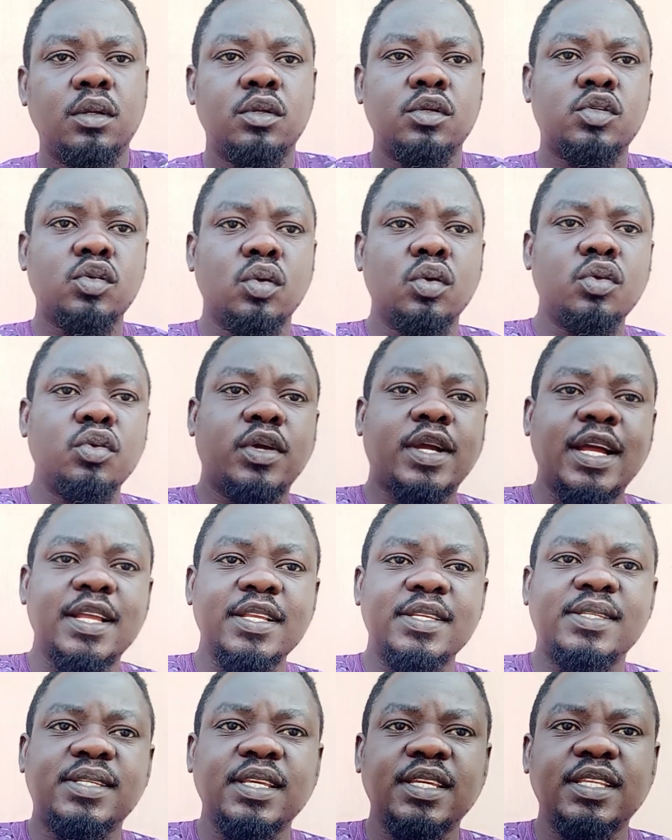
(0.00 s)
So you can
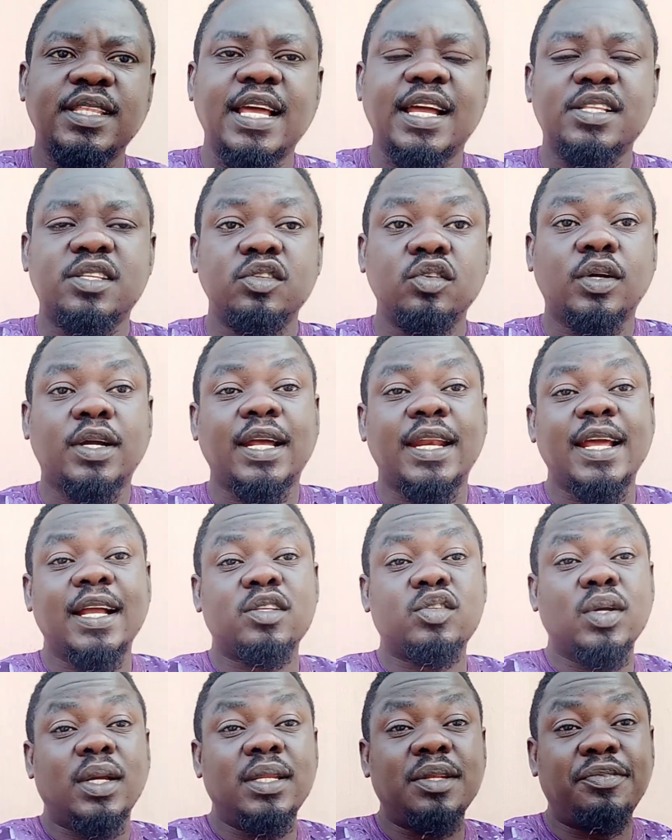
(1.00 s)
see that you can
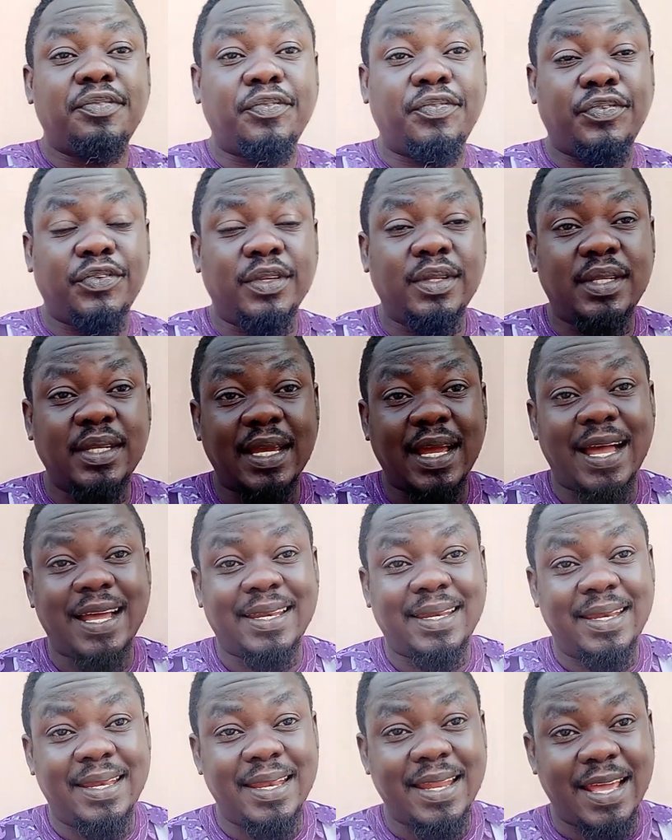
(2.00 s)
actually feed at
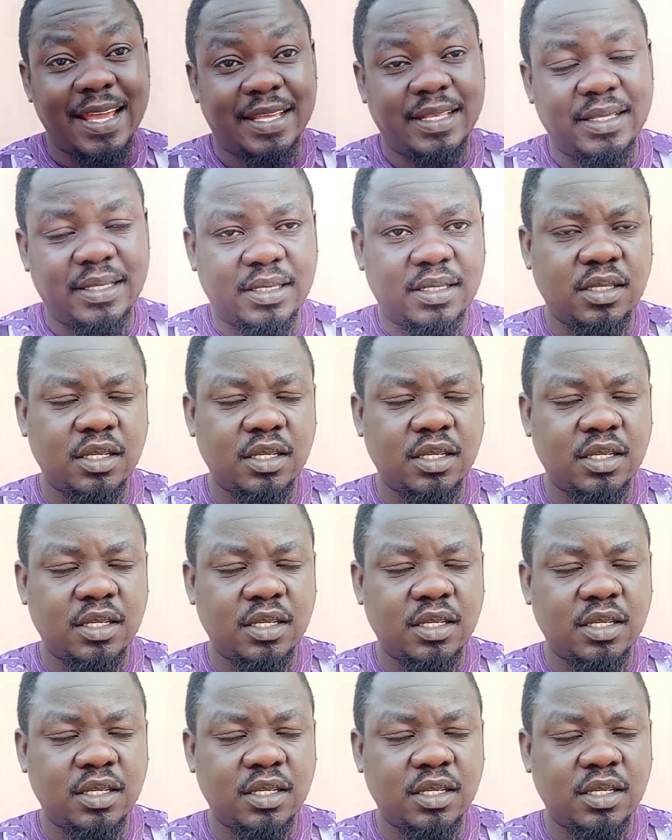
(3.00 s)
night.